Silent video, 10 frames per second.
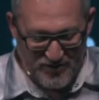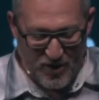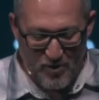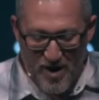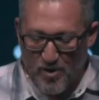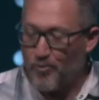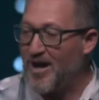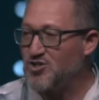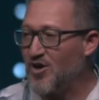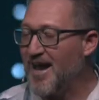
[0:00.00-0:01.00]
So
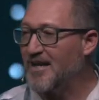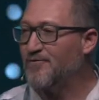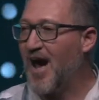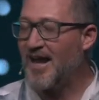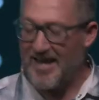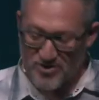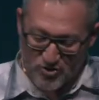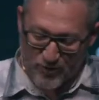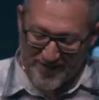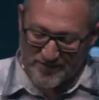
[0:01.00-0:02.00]
raise your hand if God has
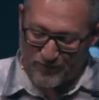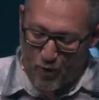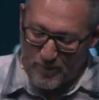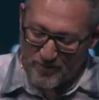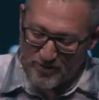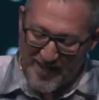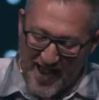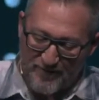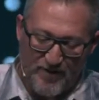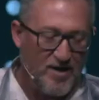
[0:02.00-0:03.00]
transformed your
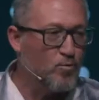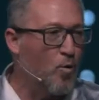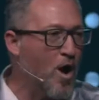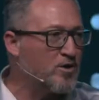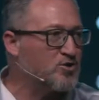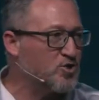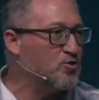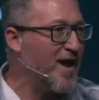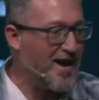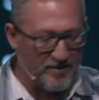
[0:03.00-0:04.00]
life in one or
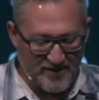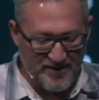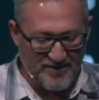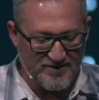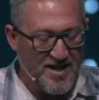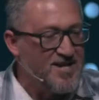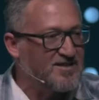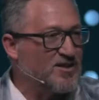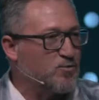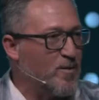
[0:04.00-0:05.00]
two areas
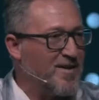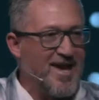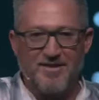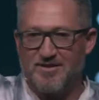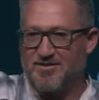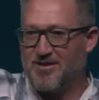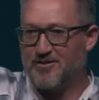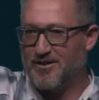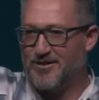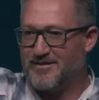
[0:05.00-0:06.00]
since we began this
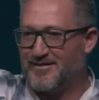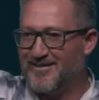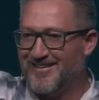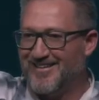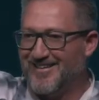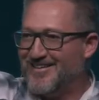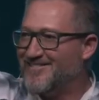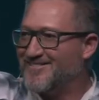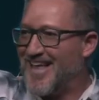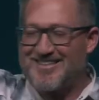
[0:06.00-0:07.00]
series.
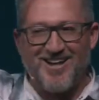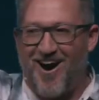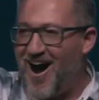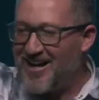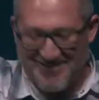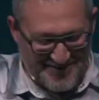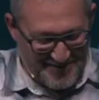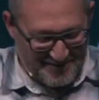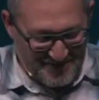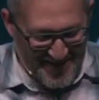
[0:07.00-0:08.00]
That's
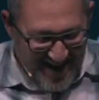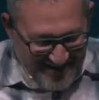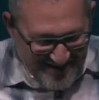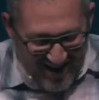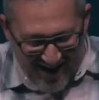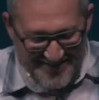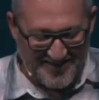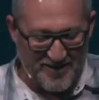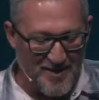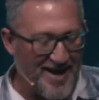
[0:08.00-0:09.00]
awesome. That is
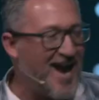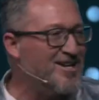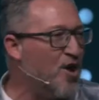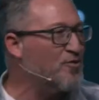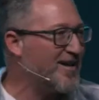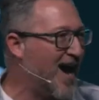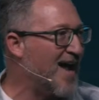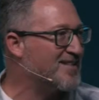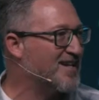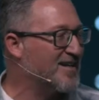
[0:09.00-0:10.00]
awesome. And I know that
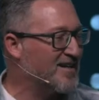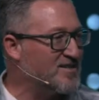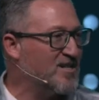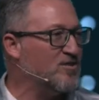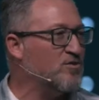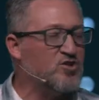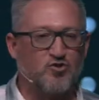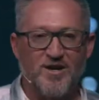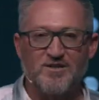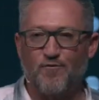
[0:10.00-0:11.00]
God is going to continue to
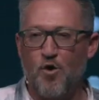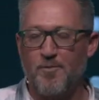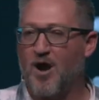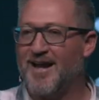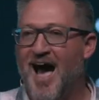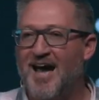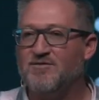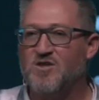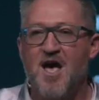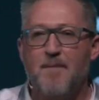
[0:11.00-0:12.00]
transform our
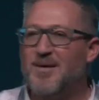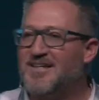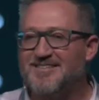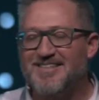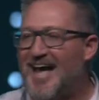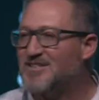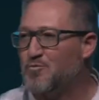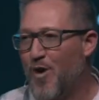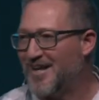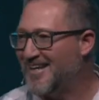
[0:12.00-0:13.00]
lives because that's
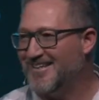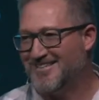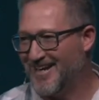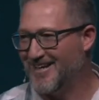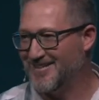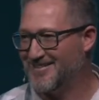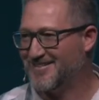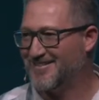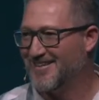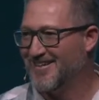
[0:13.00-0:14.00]
what He does.